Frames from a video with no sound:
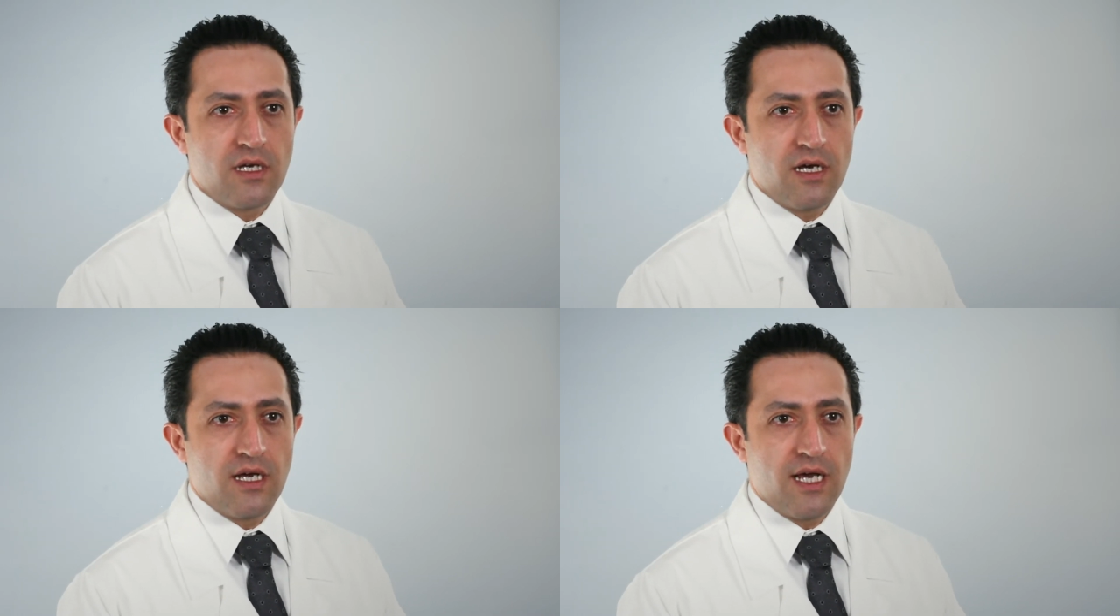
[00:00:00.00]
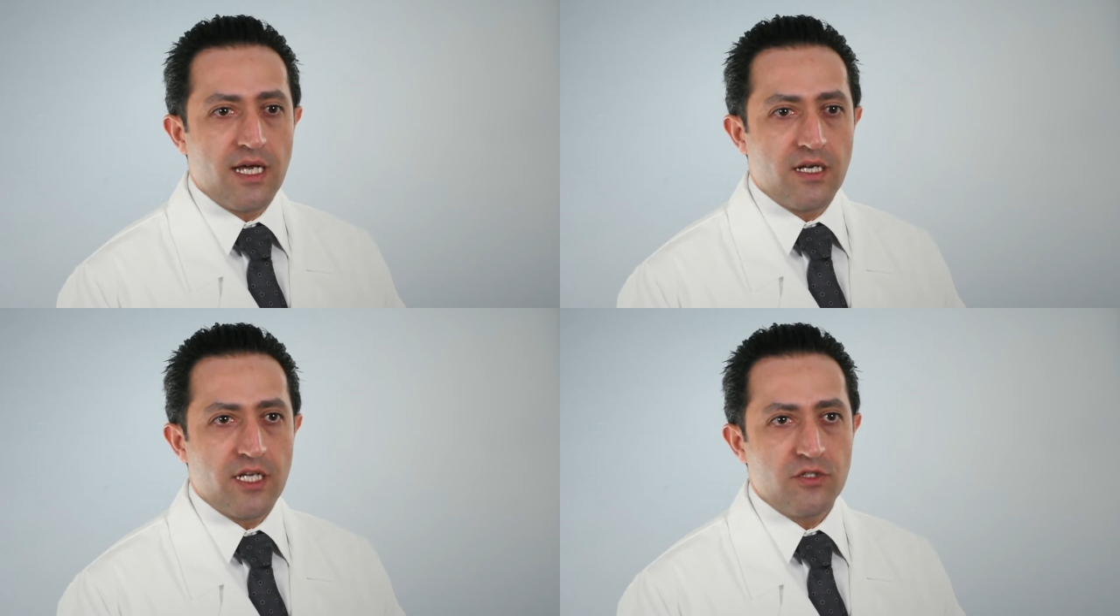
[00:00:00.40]

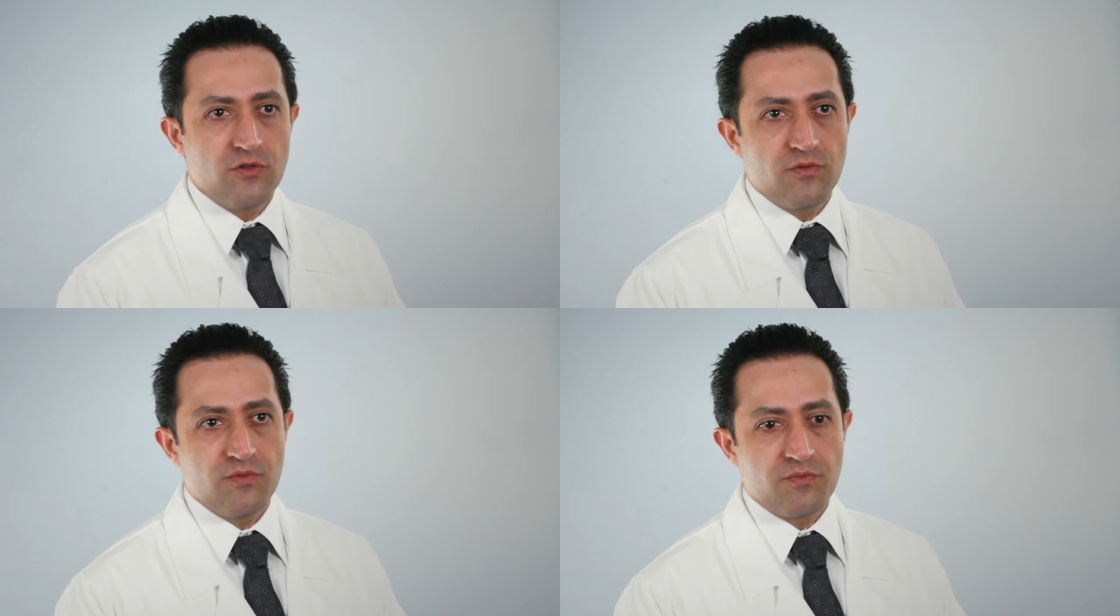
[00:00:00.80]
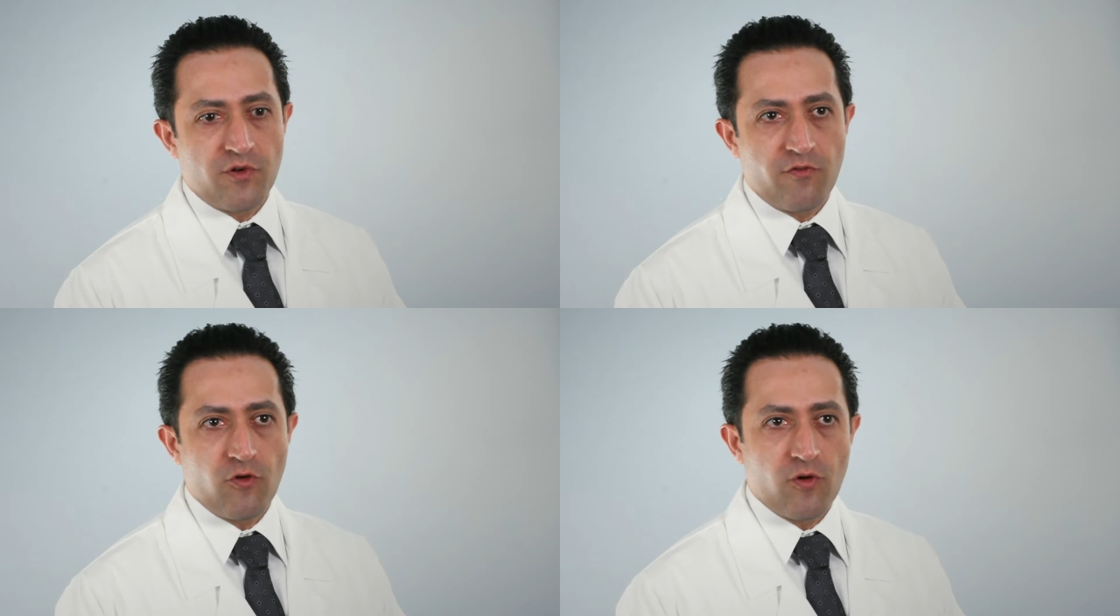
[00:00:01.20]
and I do
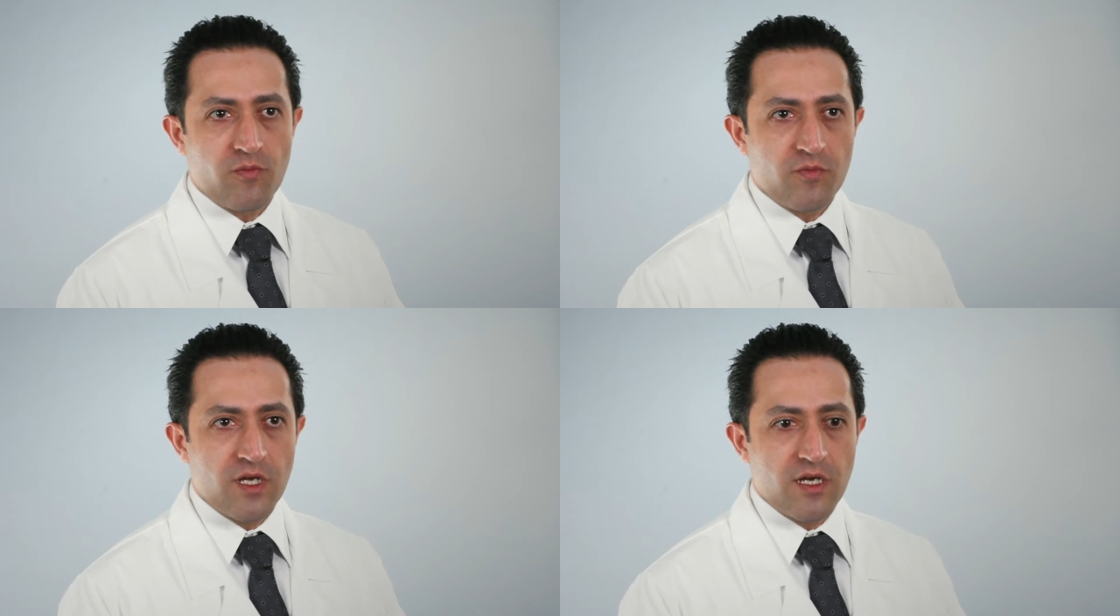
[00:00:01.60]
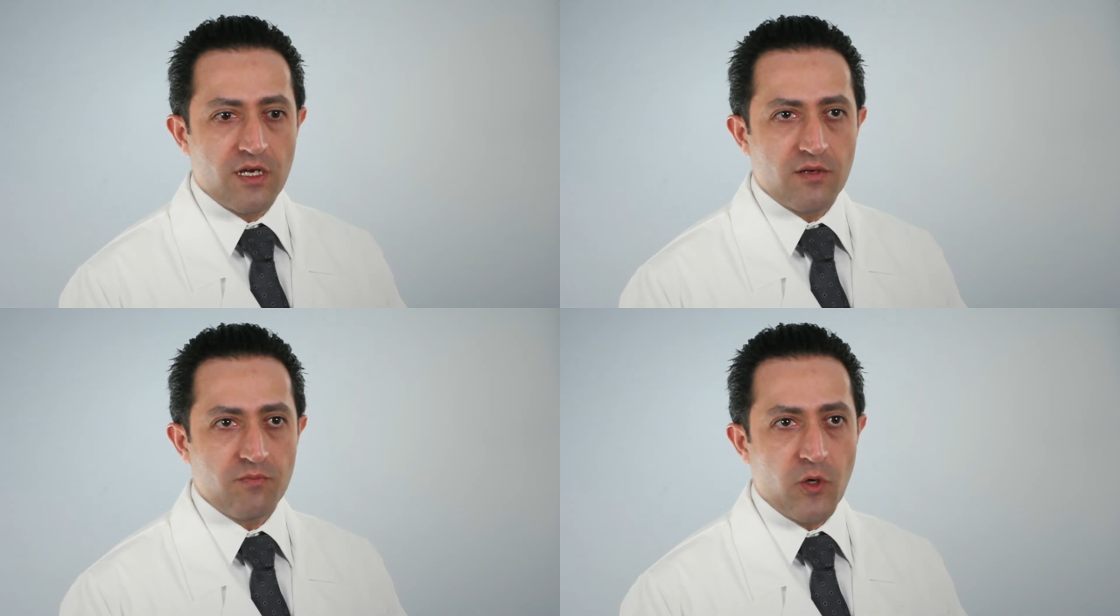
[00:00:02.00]
perform
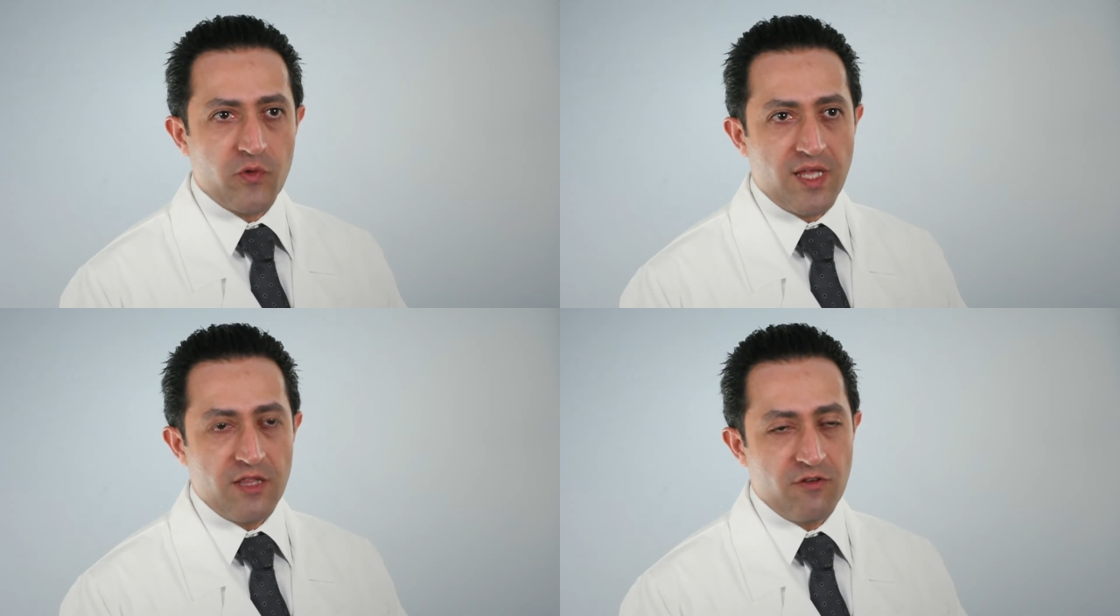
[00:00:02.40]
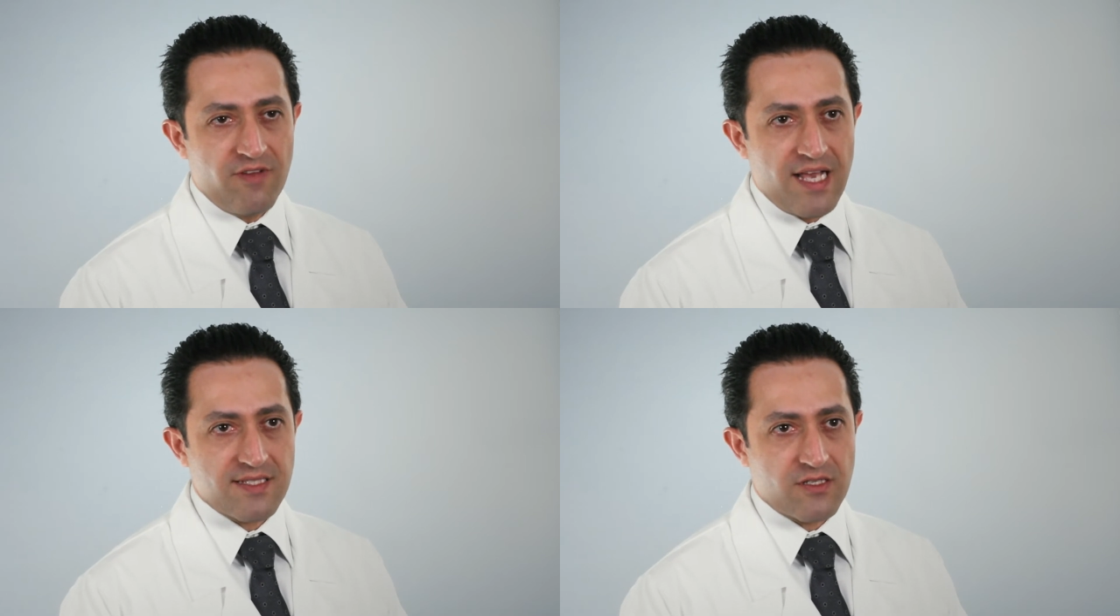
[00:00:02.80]
uh, both
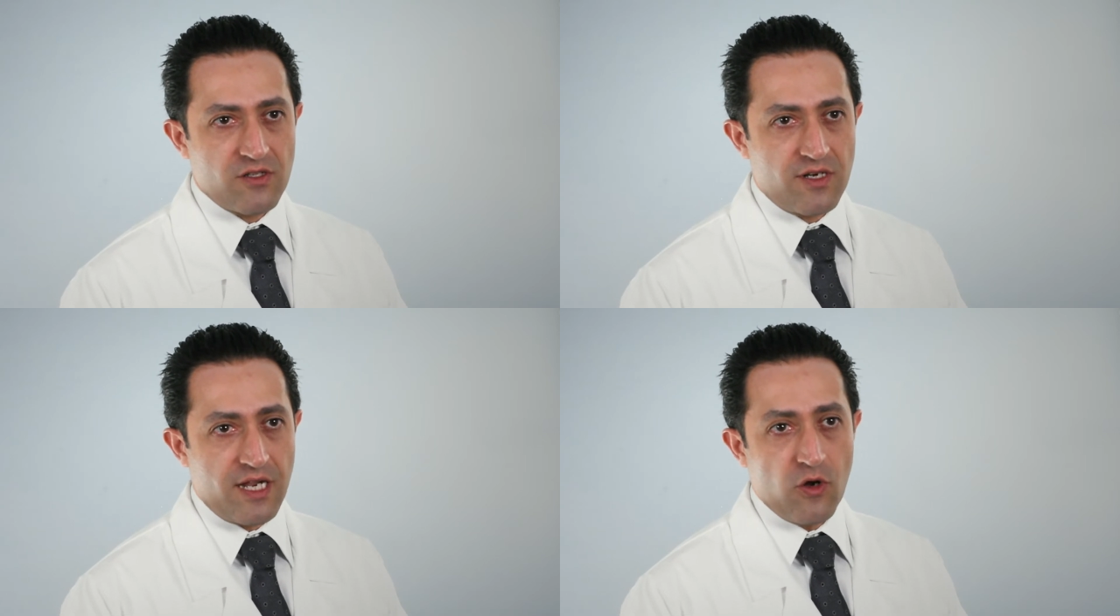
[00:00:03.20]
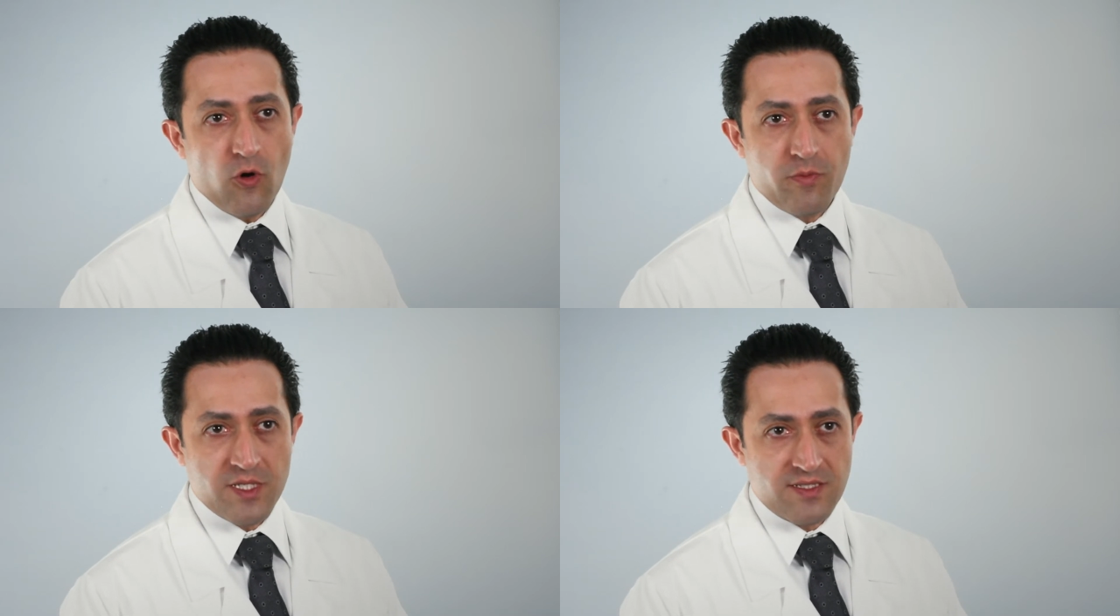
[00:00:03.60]
endovascular and
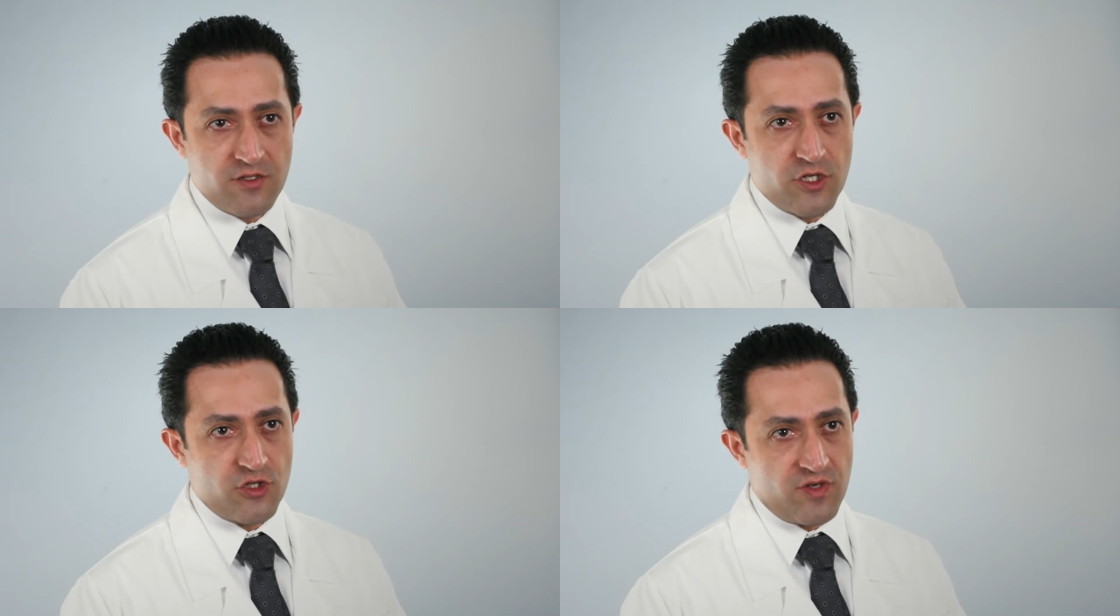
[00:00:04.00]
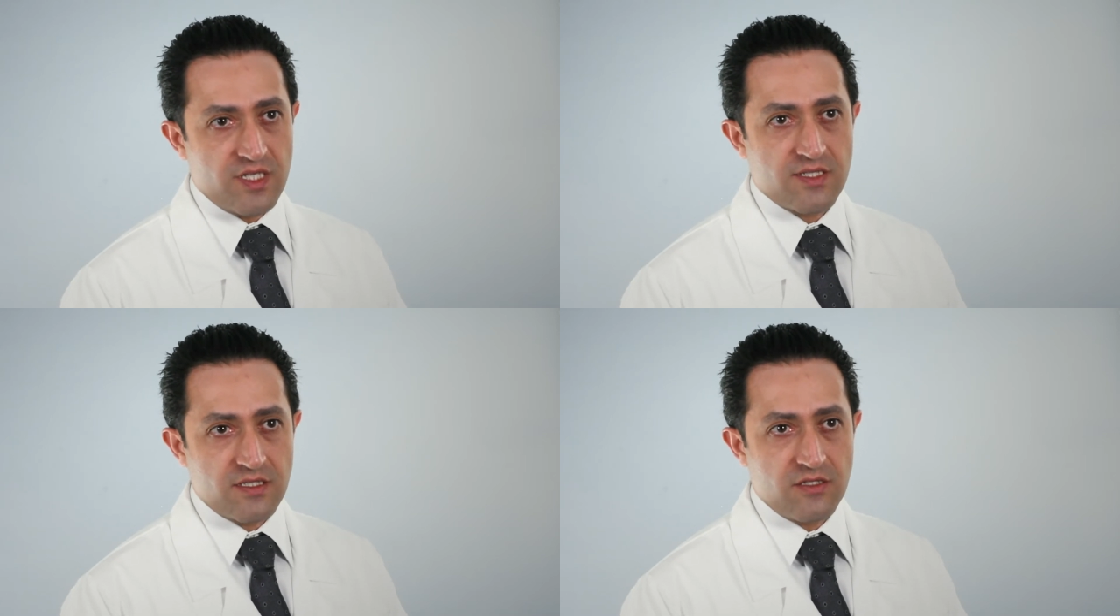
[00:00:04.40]
open
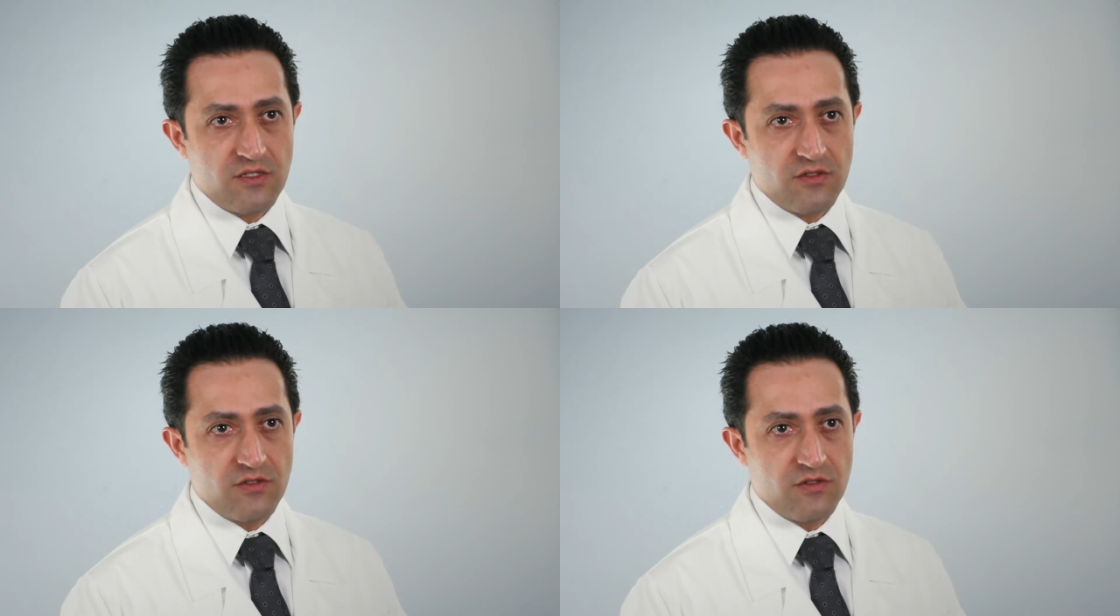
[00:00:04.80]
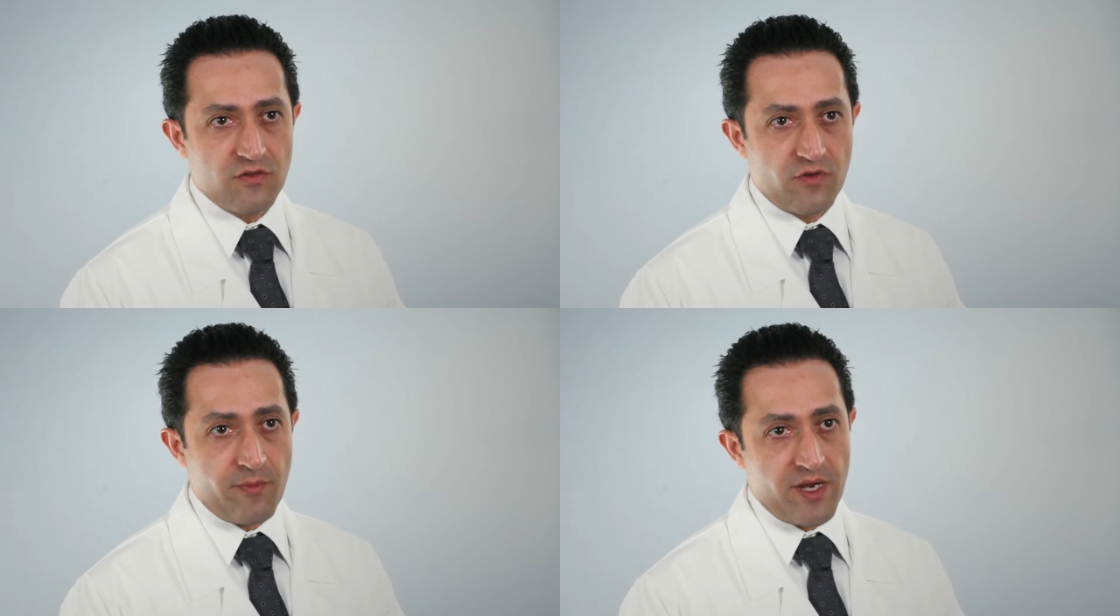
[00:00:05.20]
surgeries
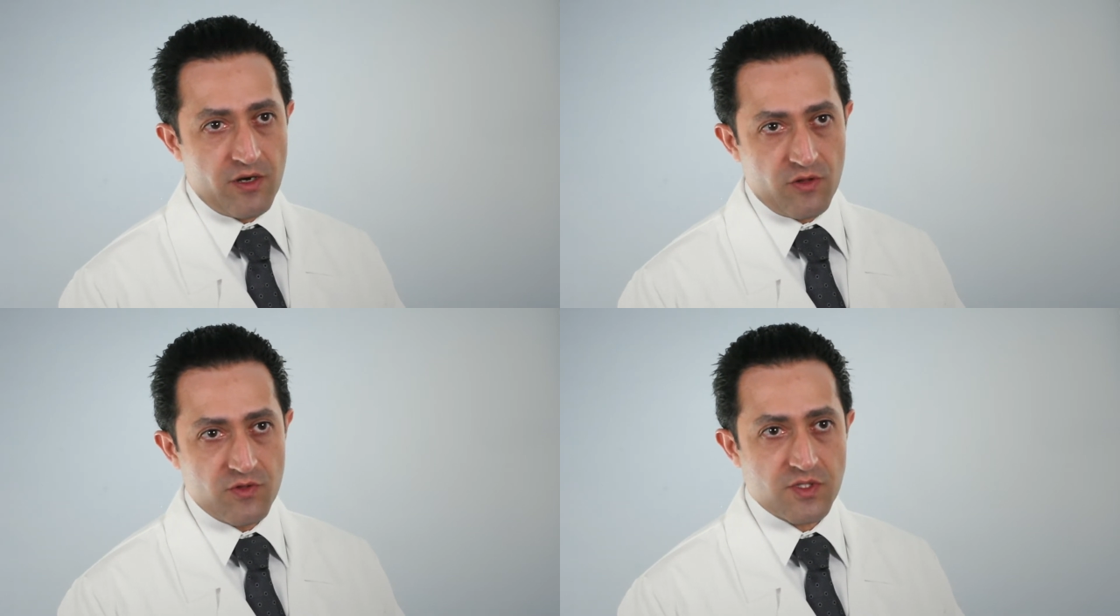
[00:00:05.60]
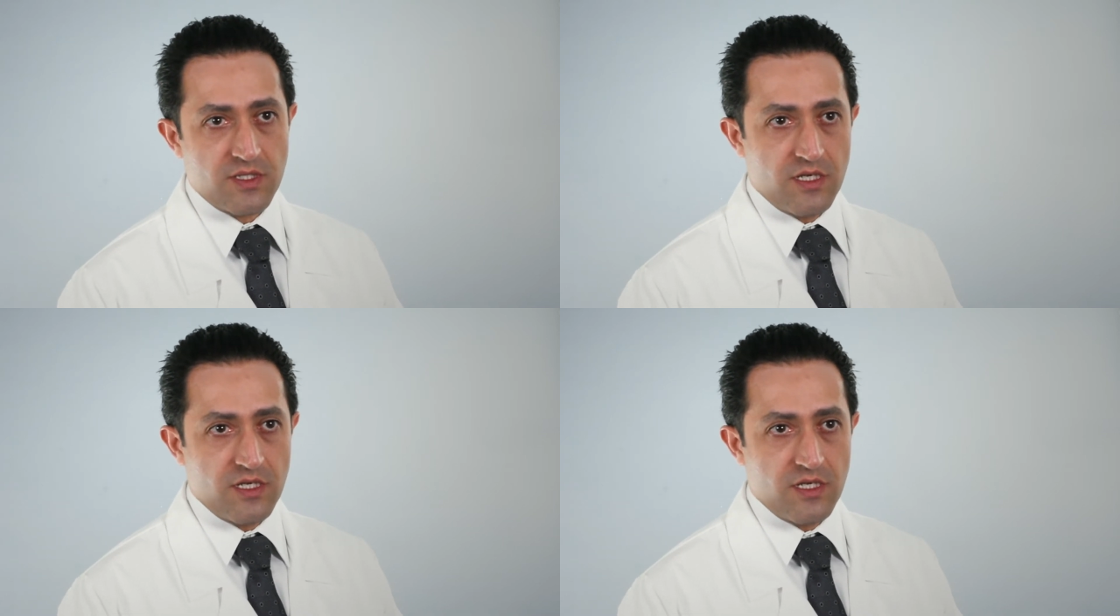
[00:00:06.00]
to repair those